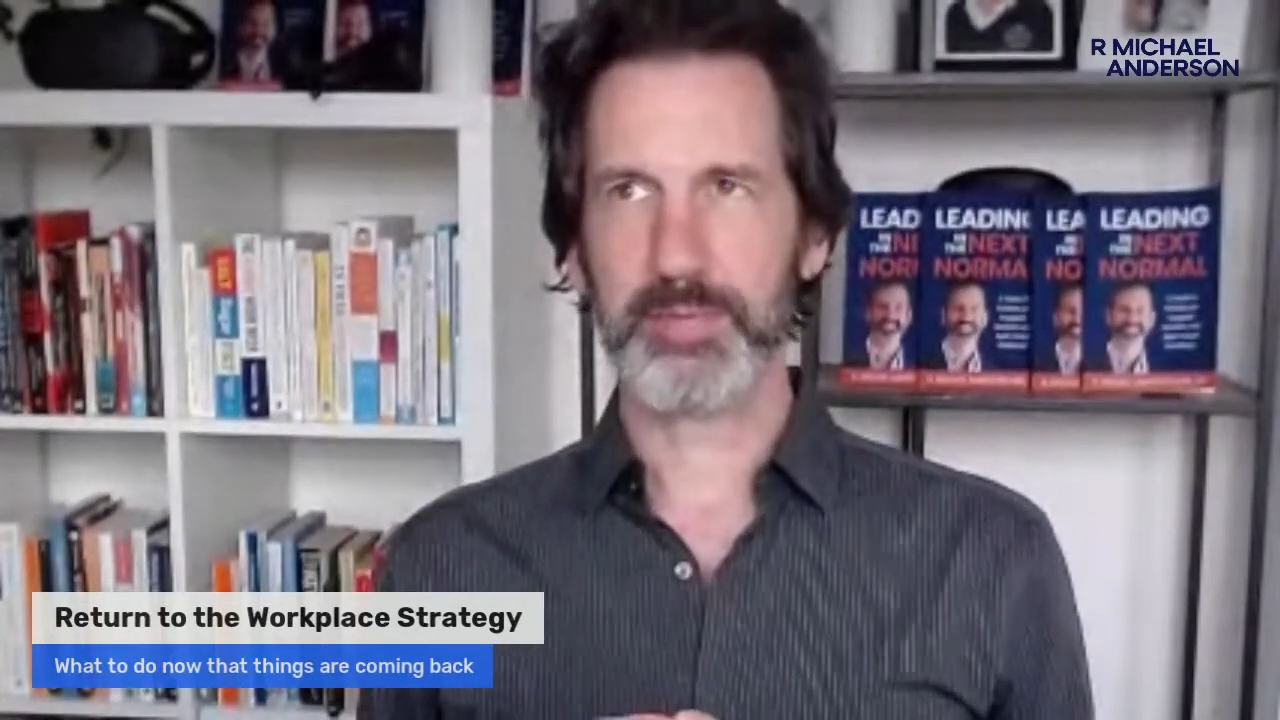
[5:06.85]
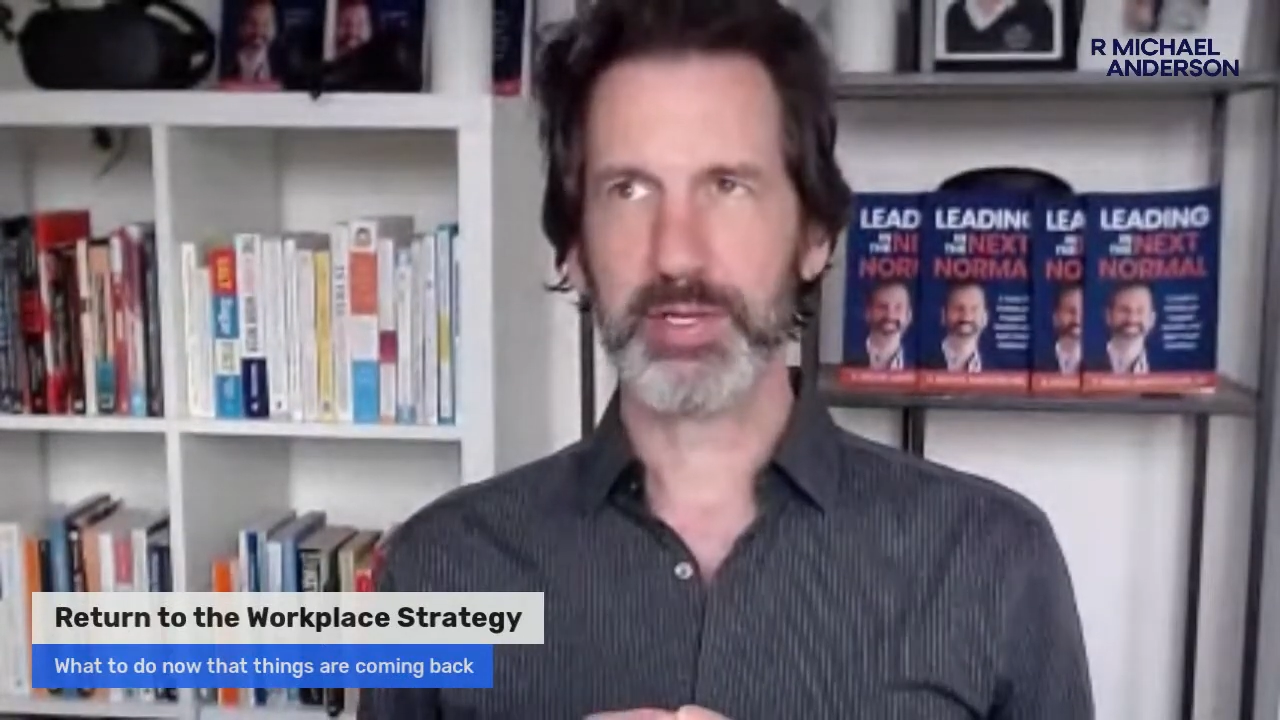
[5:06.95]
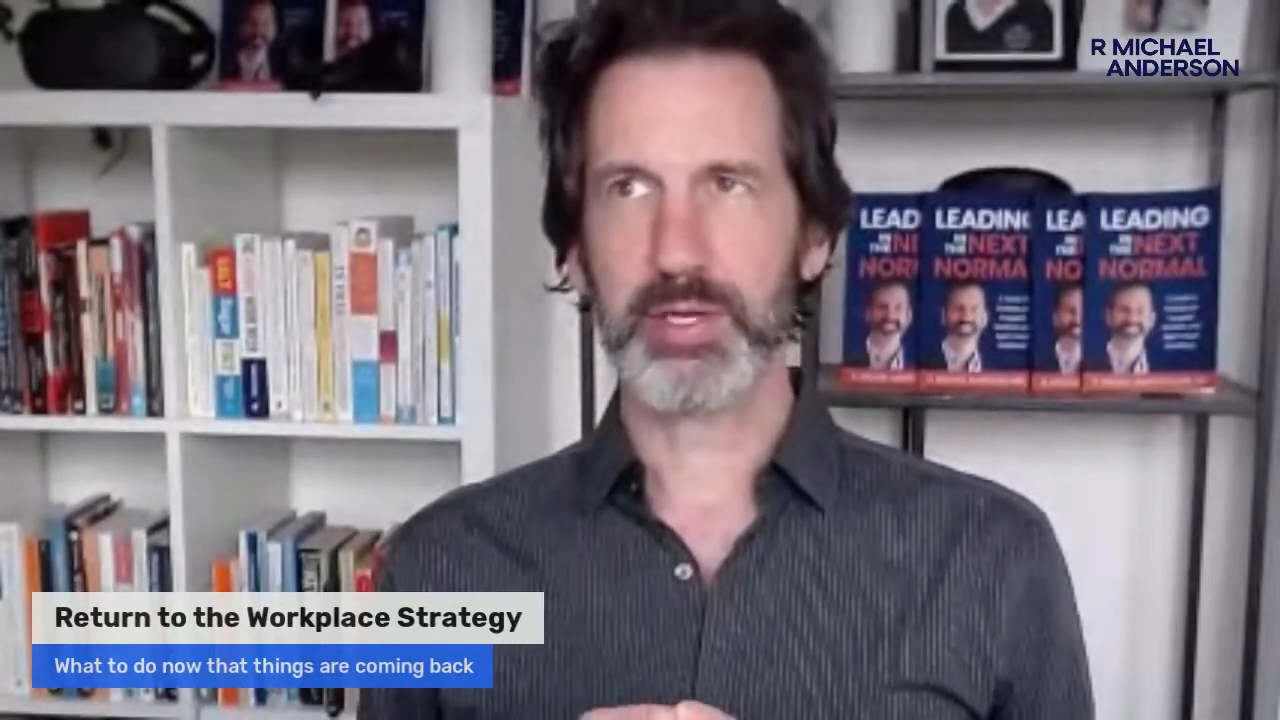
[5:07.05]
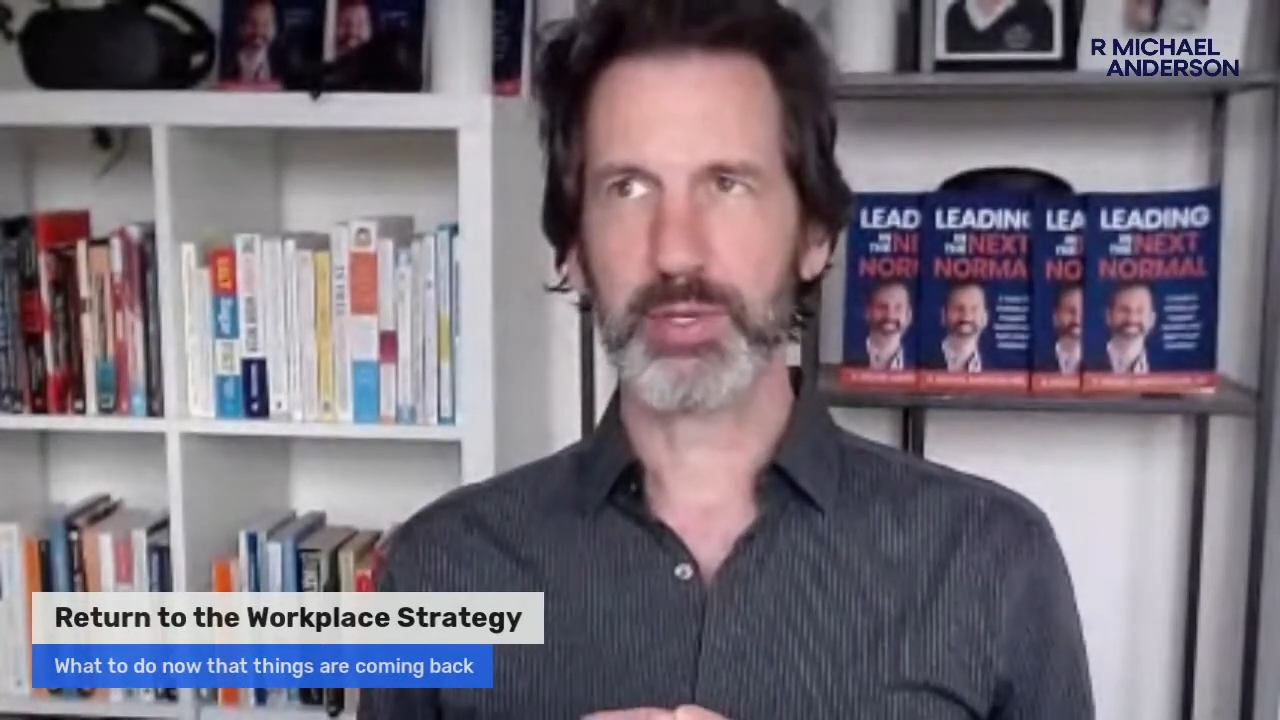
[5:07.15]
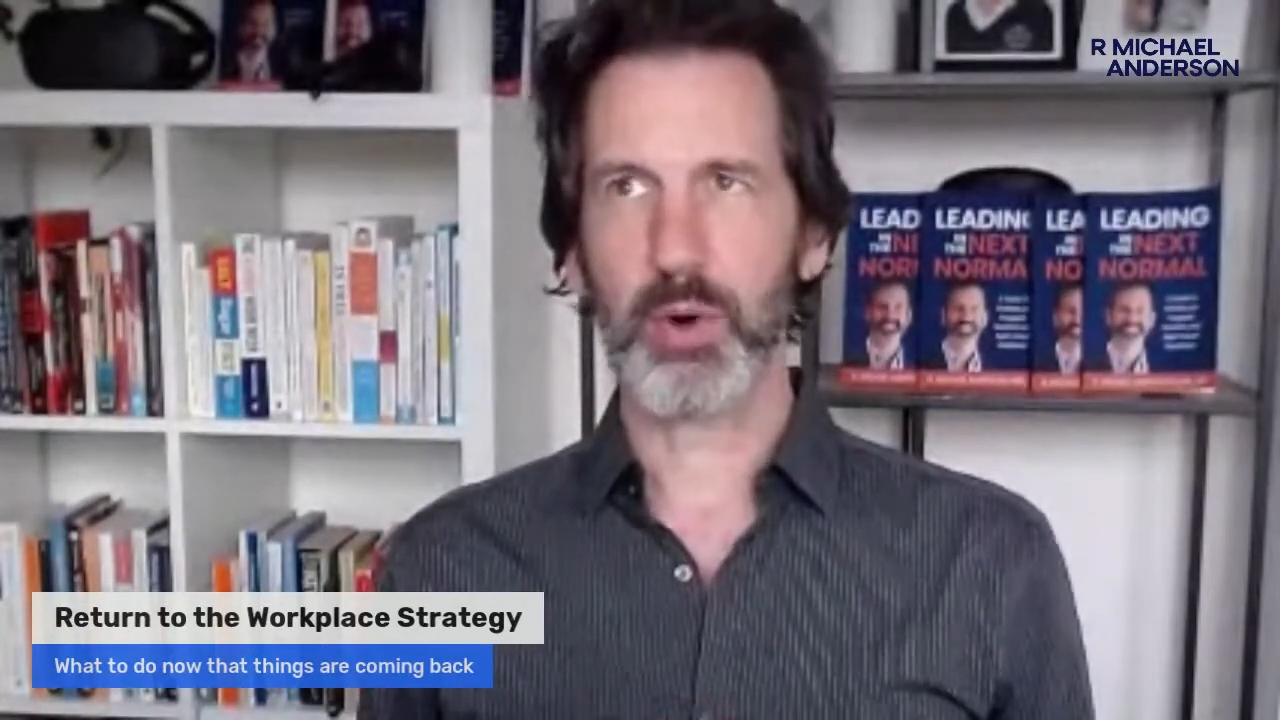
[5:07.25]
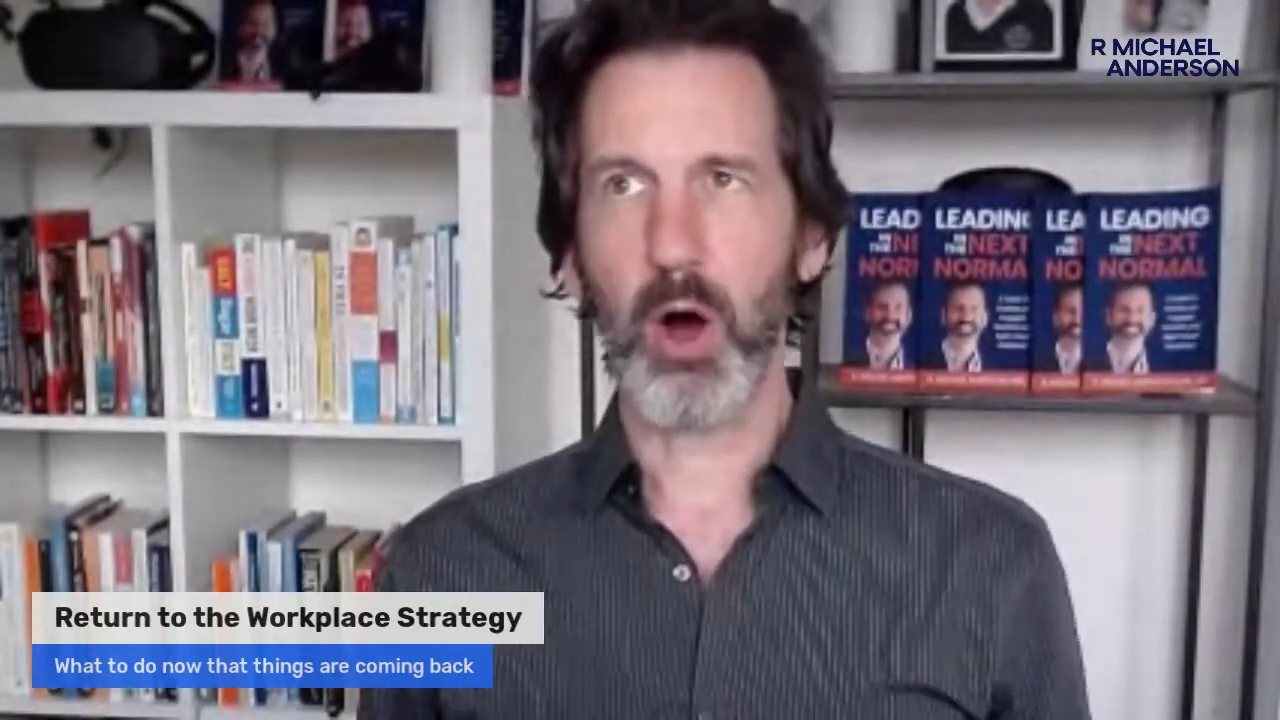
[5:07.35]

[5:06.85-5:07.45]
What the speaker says: you